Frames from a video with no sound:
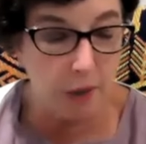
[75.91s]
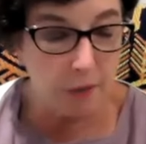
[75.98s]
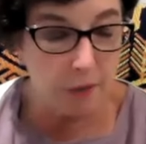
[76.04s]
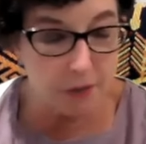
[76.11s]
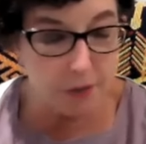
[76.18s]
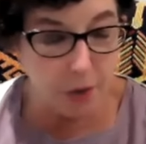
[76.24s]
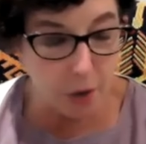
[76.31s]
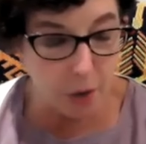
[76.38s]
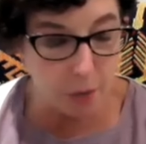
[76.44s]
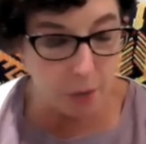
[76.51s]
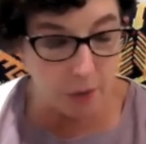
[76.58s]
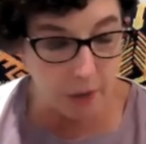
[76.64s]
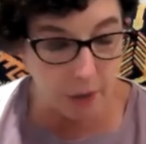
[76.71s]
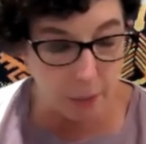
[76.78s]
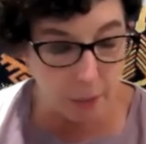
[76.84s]
These are
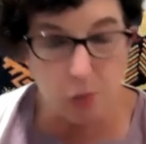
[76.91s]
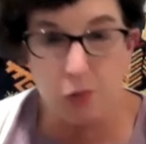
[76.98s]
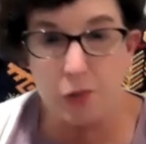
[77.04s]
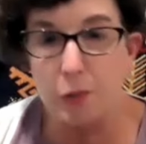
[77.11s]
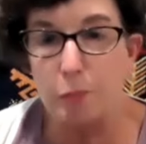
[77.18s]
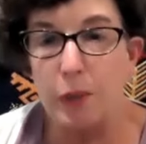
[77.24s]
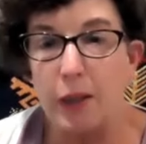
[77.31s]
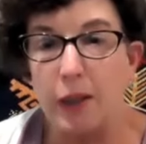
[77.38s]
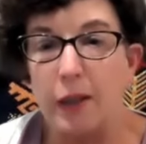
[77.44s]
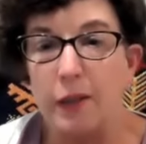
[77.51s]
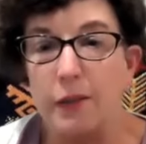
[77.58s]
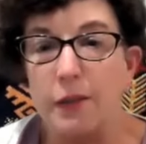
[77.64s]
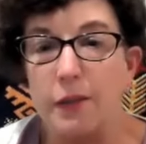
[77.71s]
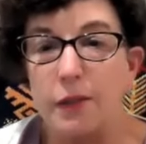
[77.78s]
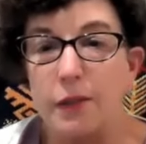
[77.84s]
animals and
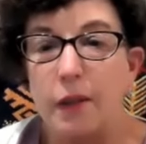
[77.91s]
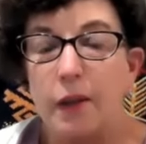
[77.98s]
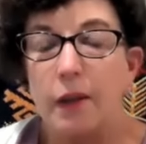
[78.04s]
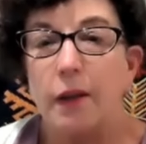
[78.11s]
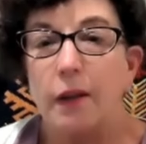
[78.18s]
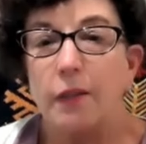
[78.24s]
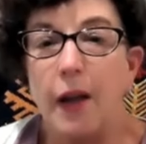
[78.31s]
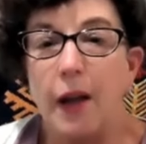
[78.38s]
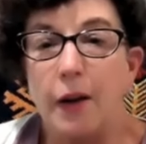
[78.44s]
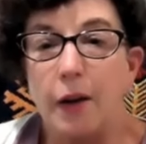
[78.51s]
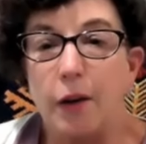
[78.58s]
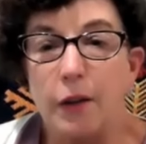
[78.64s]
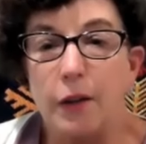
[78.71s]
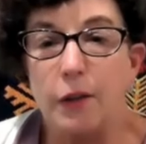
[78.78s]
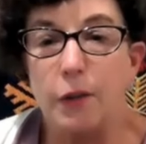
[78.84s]
plants that
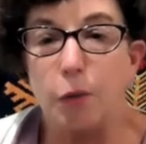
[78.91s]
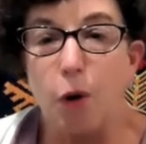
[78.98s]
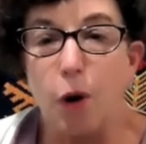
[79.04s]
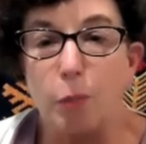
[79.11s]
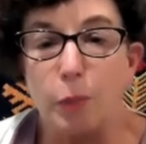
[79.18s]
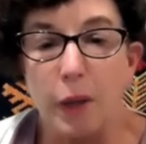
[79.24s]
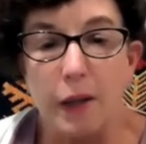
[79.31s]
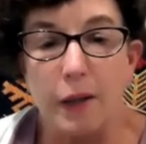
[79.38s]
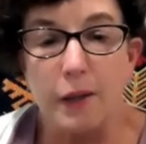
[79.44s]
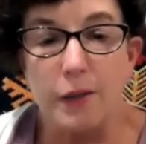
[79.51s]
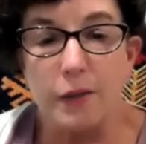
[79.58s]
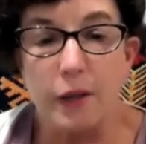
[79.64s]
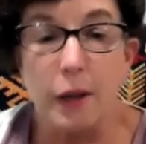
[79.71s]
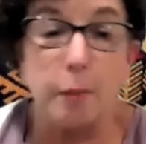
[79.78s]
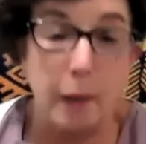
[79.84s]
are in the wrong
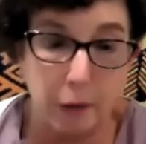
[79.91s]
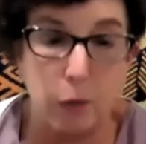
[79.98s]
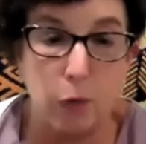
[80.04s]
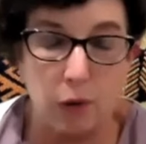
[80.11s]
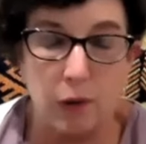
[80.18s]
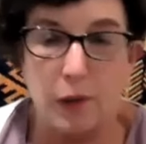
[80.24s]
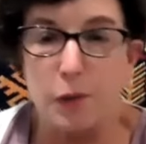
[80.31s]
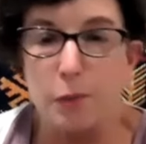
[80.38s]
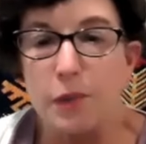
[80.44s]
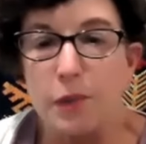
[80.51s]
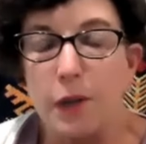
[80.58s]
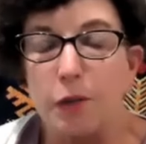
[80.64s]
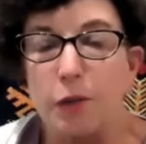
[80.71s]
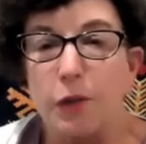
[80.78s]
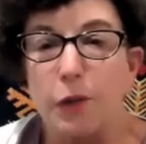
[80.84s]
place, and microorganisms
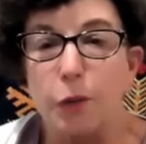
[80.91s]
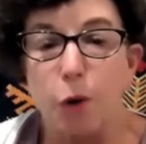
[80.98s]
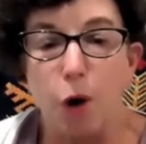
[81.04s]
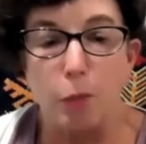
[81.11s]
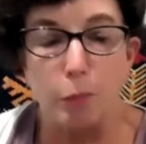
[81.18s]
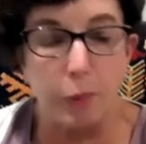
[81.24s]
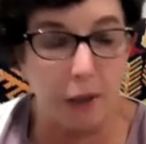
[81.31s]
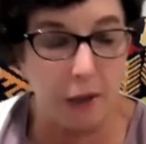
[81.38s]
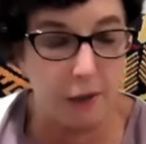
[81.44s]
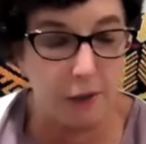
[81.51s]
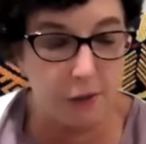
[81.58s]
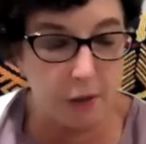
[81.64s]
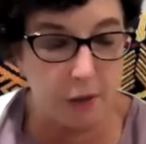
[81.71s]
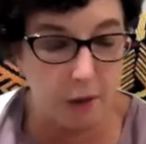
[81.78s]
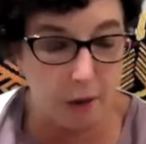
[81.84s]
that are in the wrong
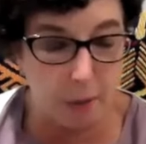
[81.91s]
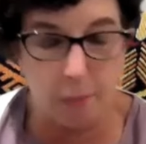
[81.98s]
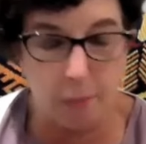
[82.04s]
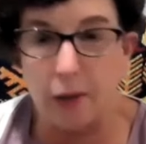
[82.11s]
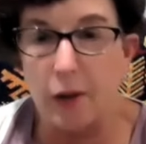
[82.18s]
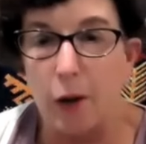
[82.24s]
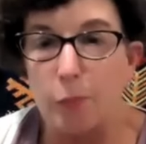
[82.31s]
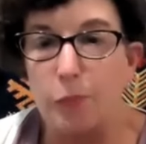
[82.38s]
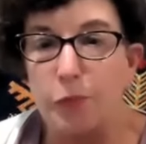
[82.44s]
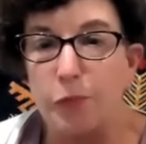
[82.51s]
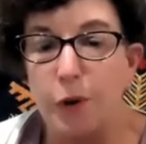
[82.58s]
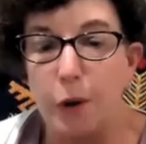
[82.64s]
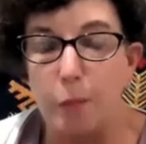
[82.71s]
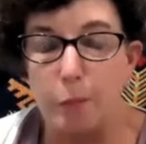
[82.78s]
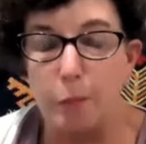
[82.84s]
place, that come
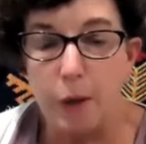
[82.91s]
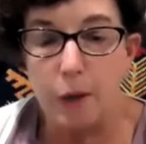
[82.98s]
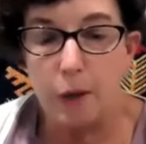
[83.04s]
from